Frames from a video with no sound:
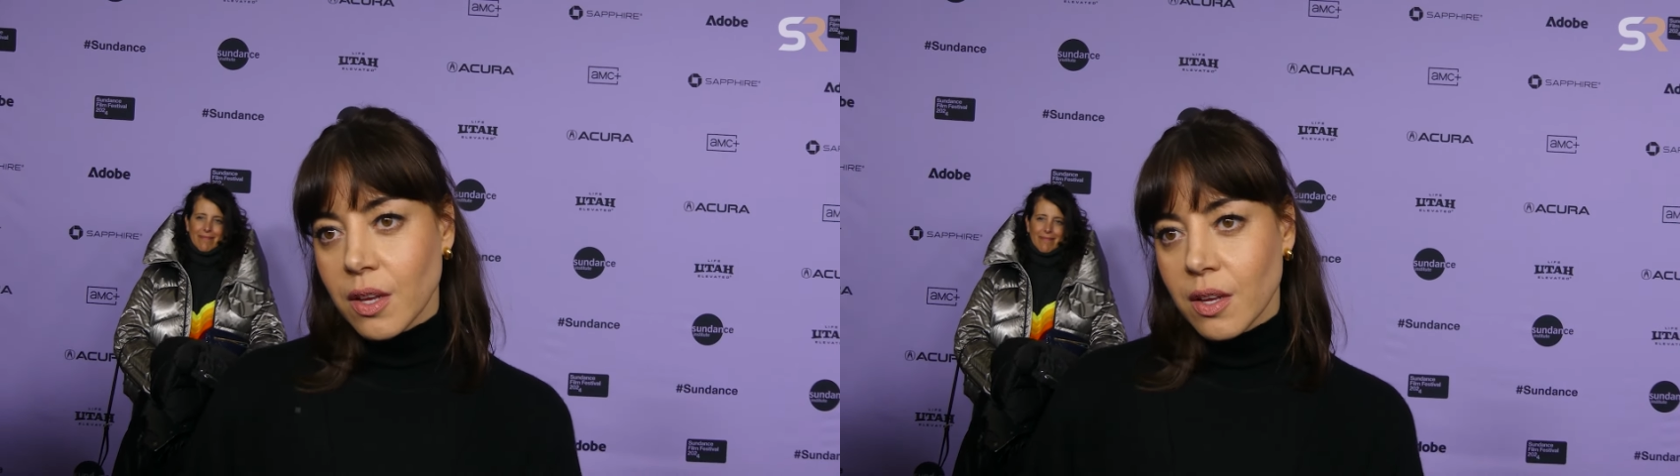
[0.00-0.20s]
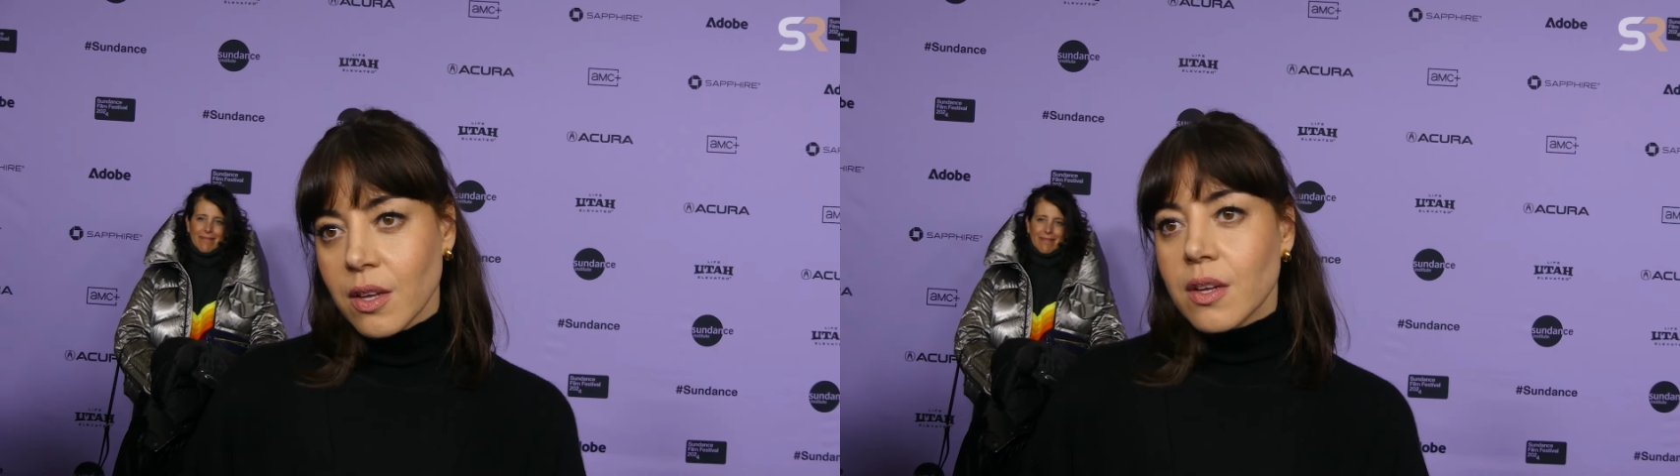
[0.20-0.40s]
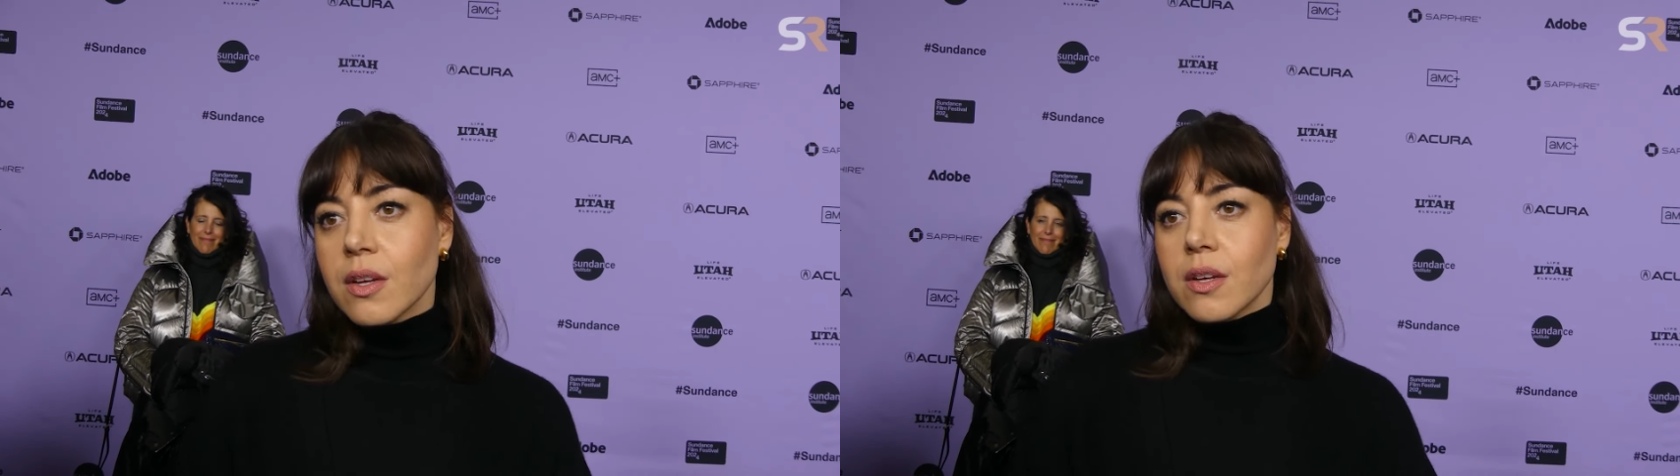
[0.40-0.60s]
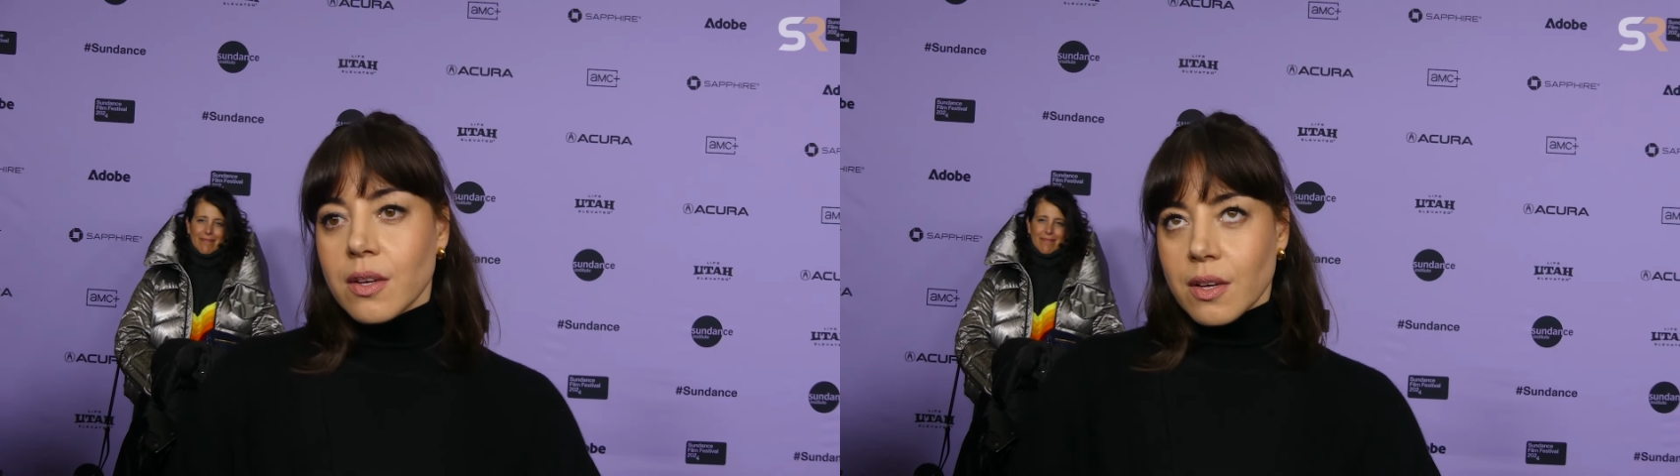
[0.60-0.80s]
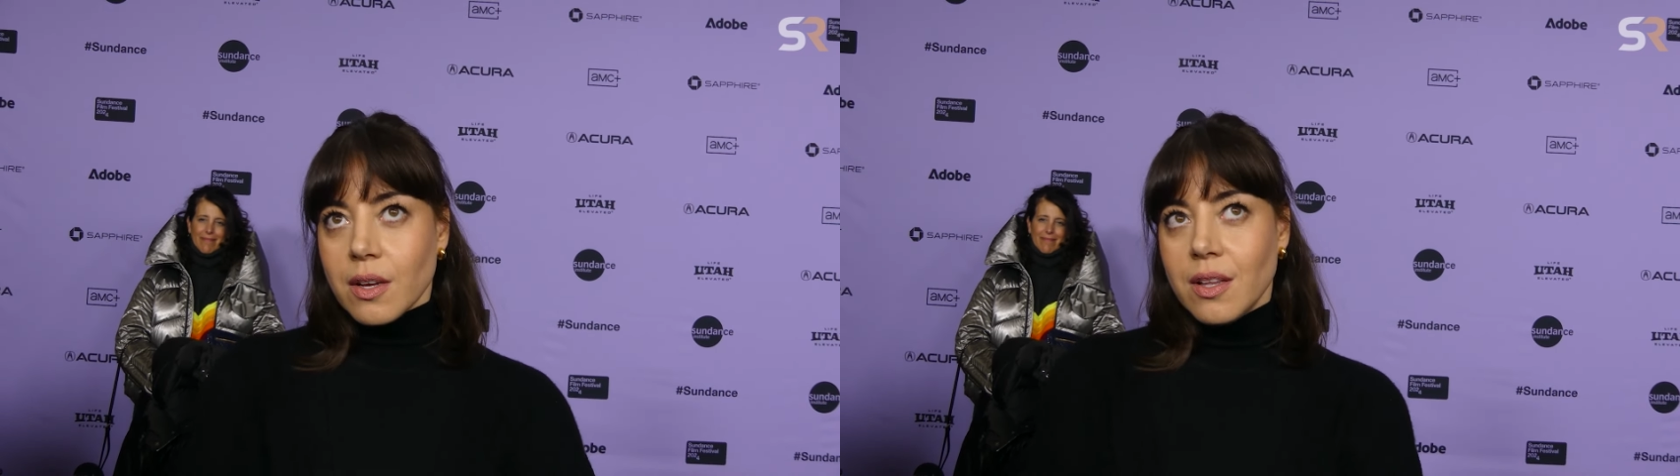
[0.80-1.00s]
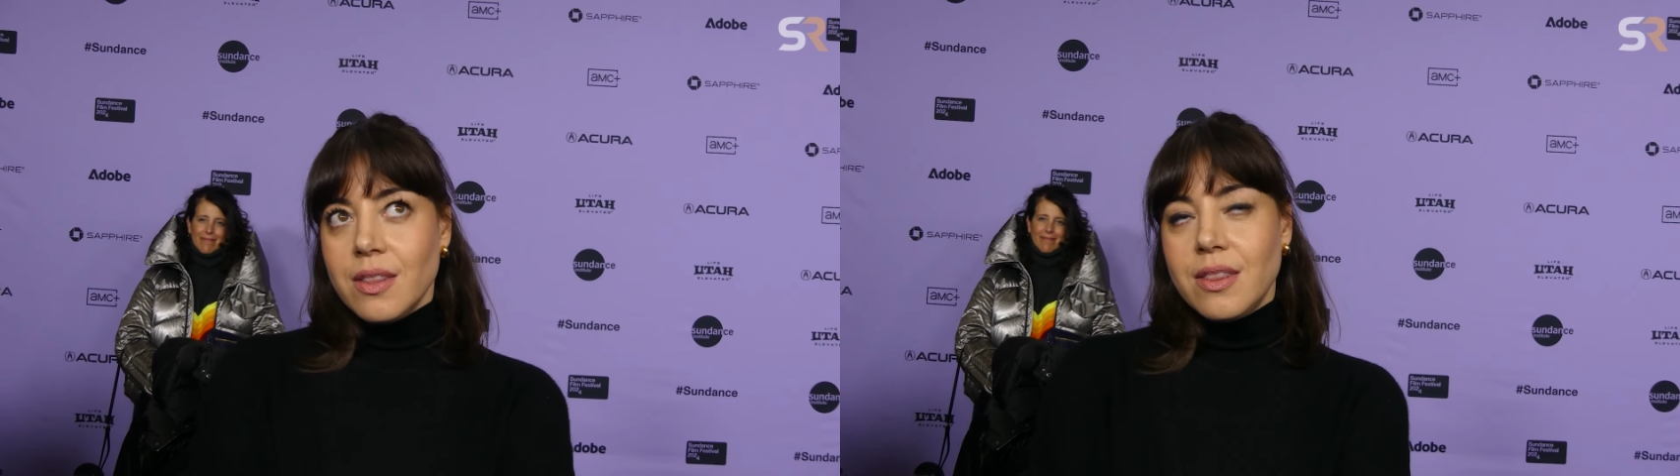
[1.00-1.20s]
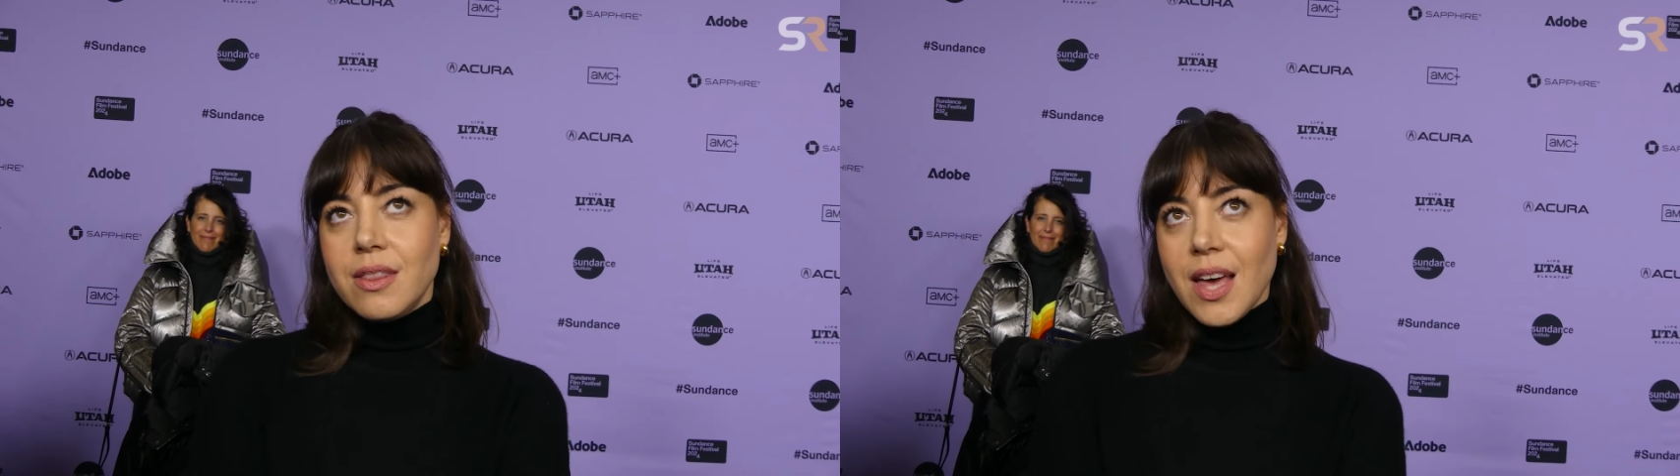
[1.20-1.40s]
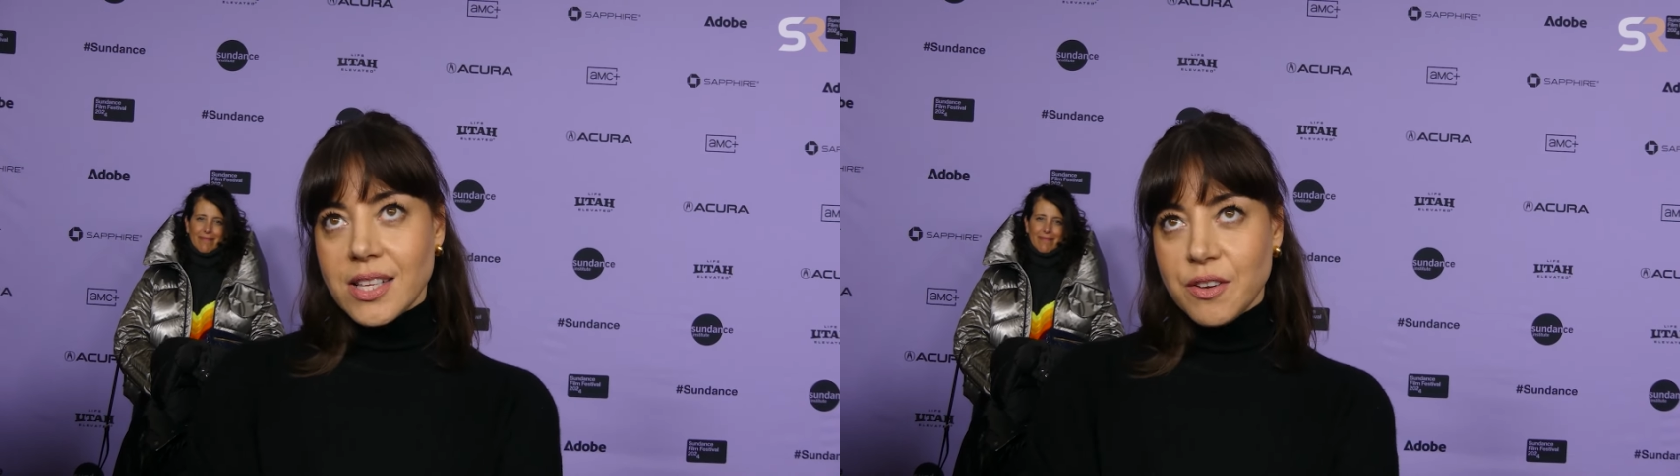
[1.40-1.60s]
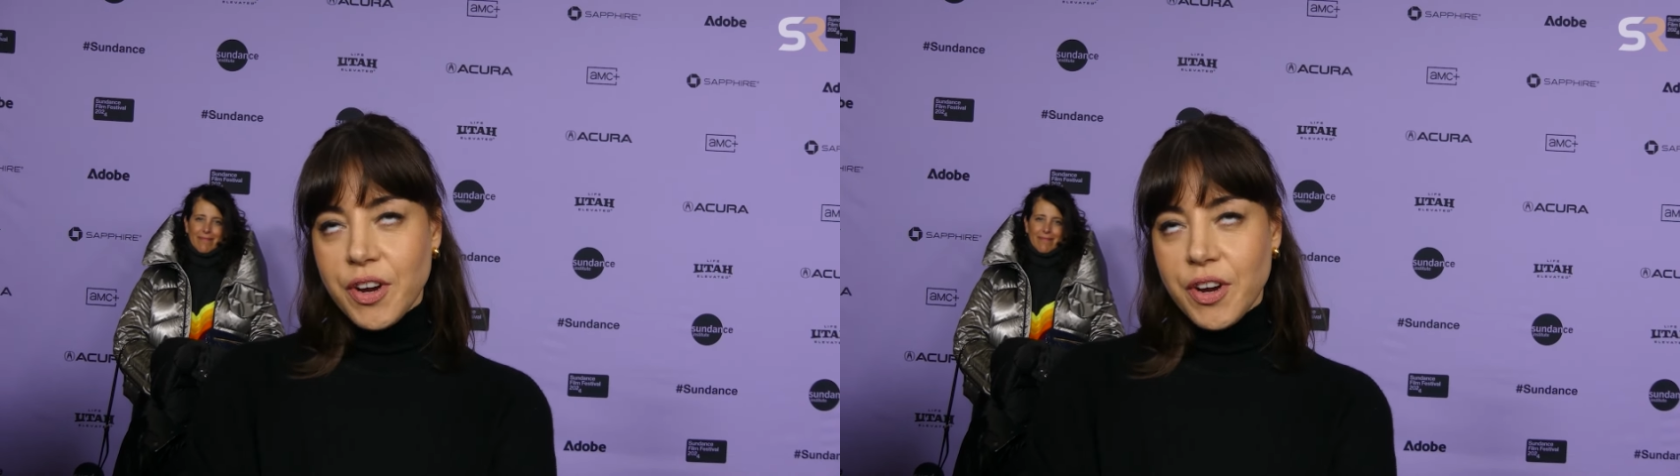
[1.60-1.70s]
were you throwing this apart? That's a